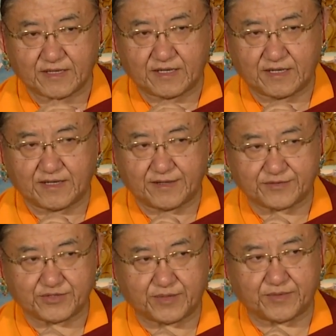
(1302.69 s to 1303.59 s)

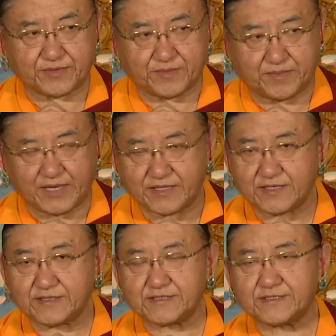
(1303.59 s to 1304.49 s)
top of the
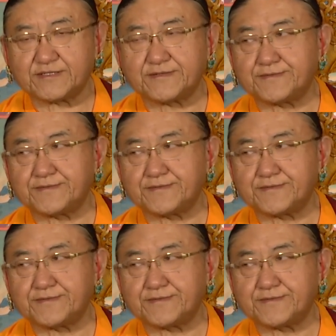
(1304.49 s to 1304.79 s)
banners,